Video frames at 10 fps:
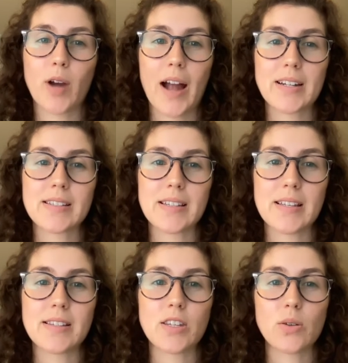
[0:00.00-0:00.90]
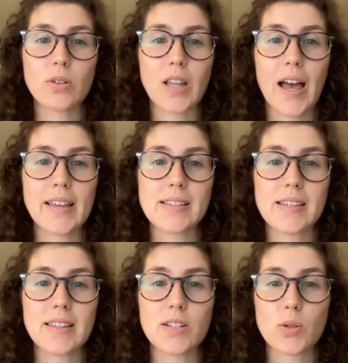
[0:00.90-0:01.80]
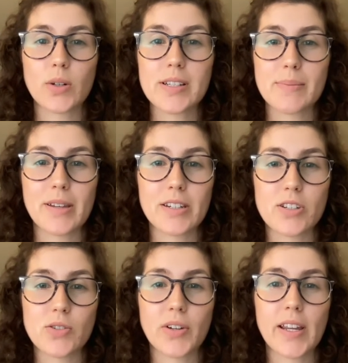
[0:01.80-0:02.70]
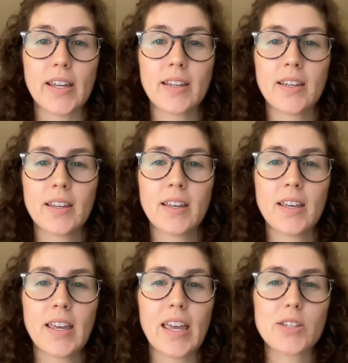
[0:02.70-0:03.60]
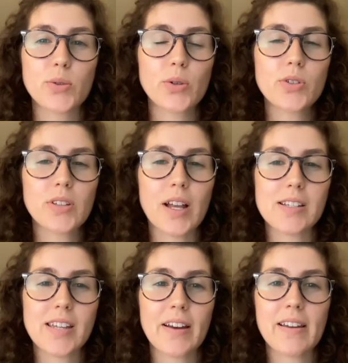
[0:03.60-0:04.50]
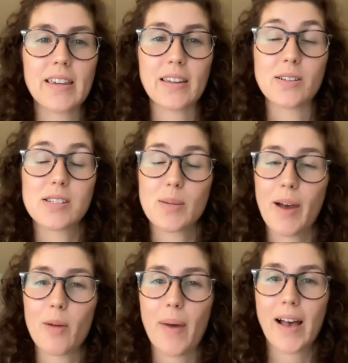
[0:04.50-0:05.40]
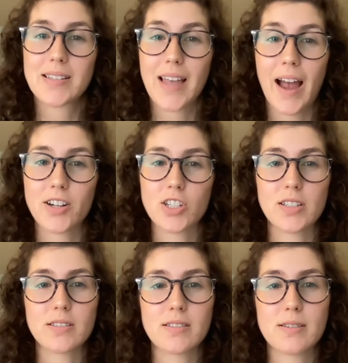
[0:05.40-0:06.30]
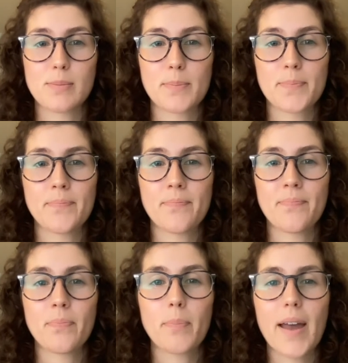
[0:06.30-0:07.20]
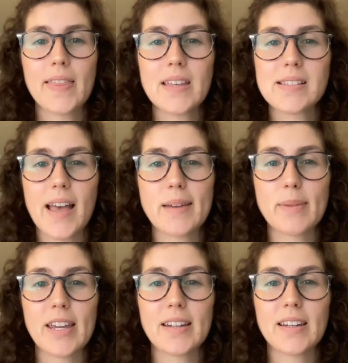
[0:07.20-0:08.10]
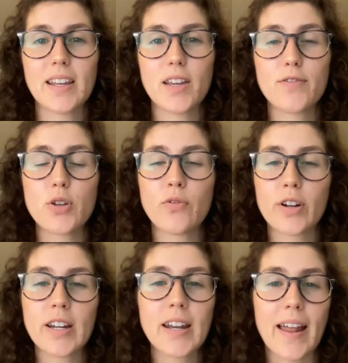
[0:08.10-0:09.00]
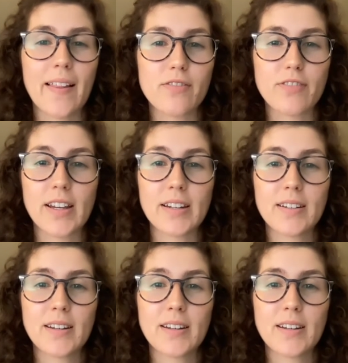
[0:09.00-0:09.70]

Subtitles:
practices utilized in the tourism industry, it's crucial not to carry guilt about past actions. By this, I mean if you've ridden an elephant,